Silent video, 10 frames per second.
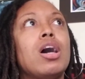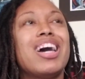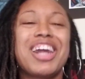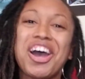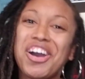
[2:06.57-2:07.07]

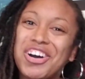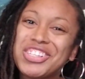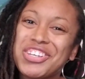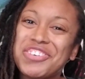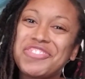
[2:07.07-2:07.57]
And I
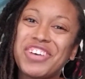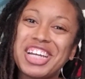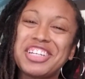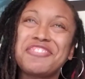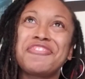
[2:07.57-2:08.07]
also
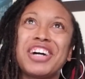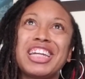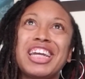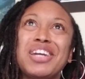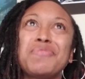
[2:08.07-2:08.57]
find it
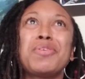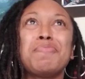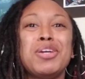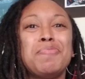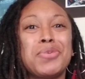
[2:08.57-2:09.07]
funny when
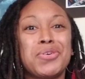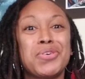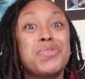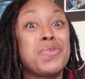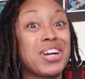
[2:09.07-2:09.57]
people
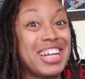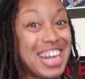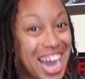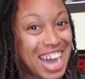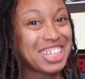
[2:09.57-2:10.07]
who are
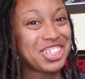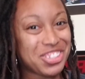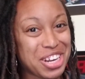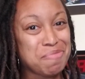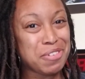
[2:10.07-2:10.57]
not
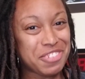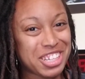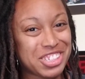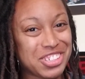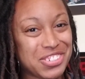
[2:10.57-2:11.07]
trained
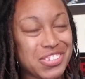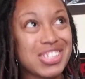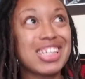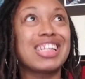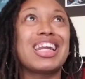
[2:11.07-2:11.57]
professionals
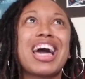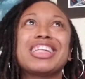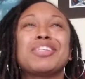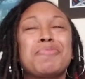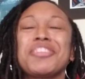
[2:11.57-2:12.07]
like
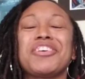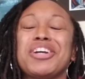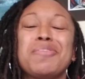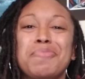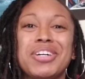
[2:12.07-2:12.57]
to put their
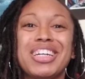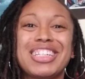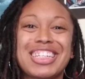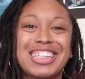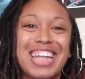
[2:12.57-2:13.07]
input
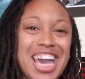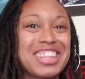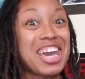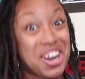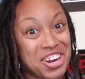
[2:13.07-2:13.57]
like
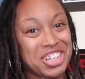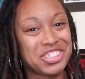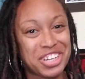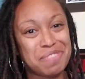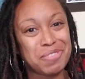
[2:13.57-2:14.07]
they are
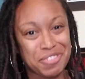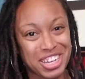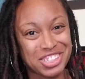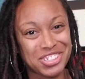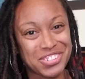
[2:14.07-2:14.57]
trained
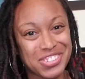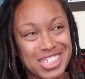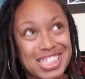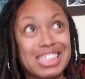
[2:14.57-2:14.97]
professionals,